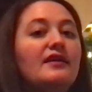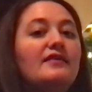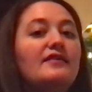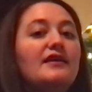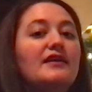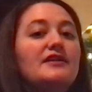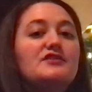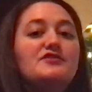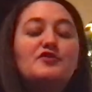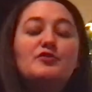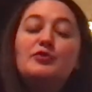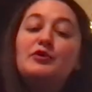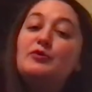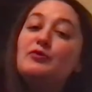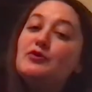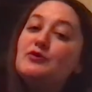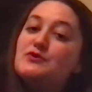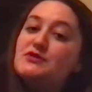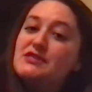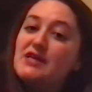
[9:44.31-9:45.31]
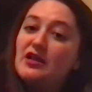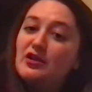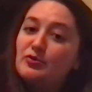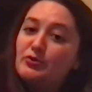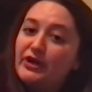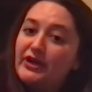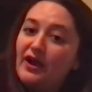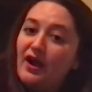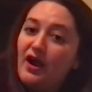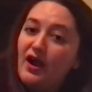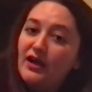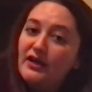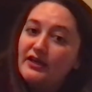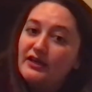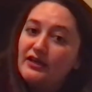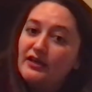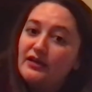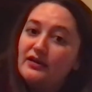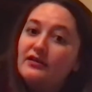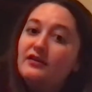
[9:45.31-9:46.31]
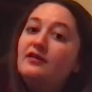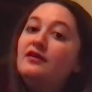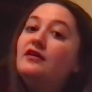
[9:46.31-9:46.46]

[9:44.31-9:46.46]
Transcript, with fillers: That is for people who celebrate Hanukkah